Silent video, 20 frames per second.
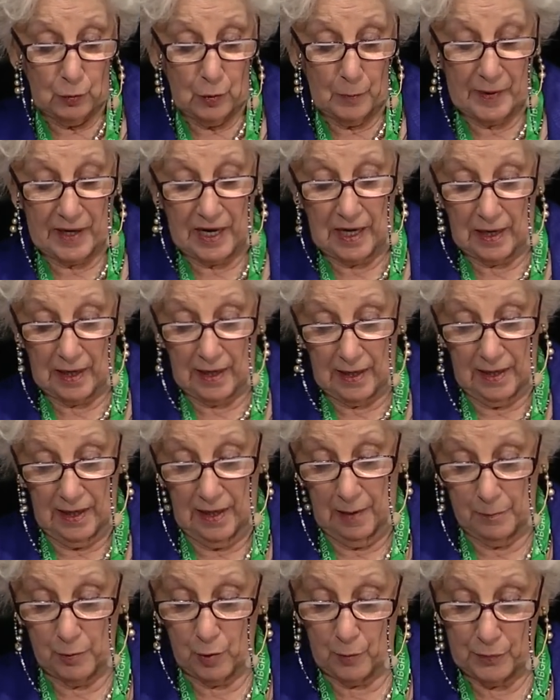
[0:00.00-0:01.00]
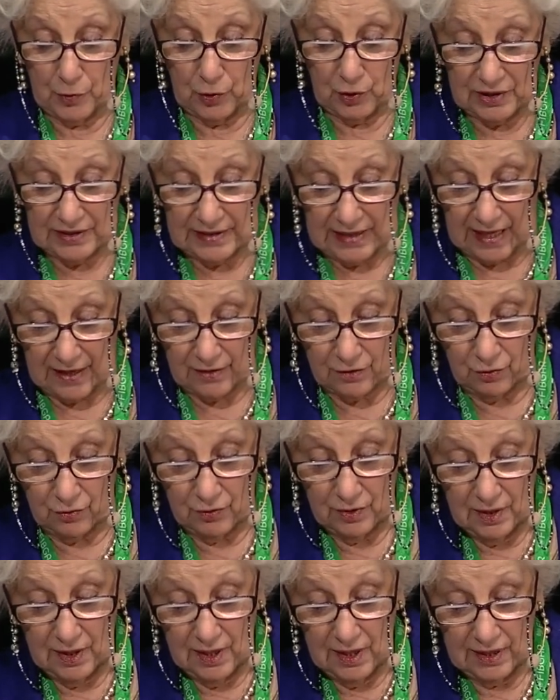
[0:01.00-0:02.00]
both for individuals
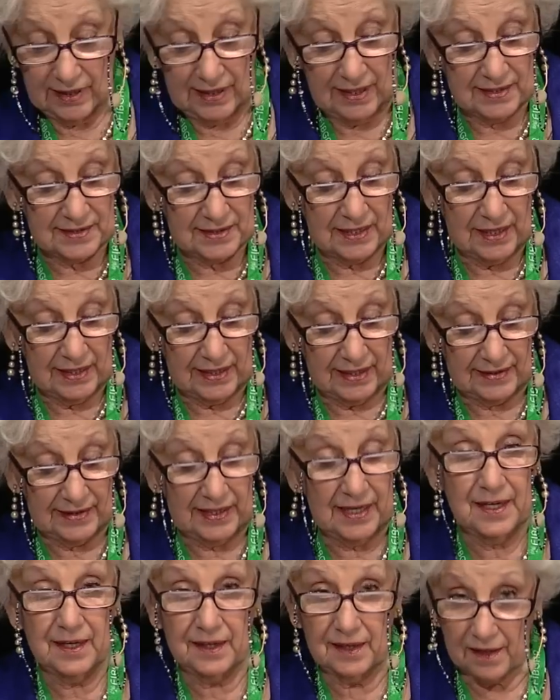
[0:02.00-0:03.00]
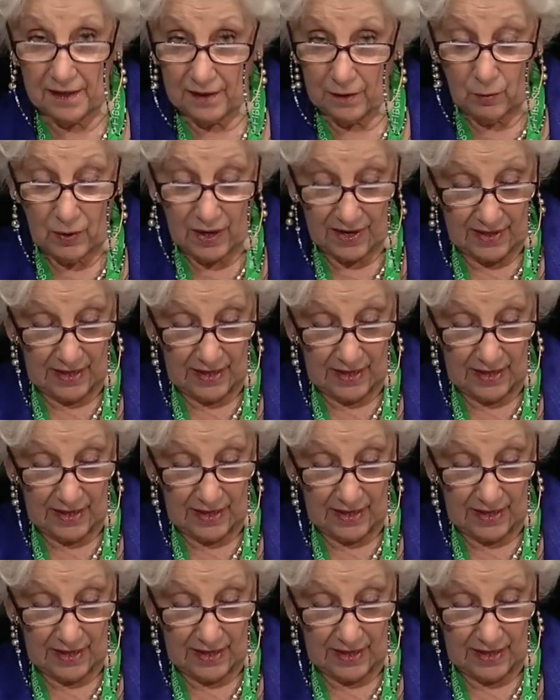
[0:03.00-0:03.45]
and for the state,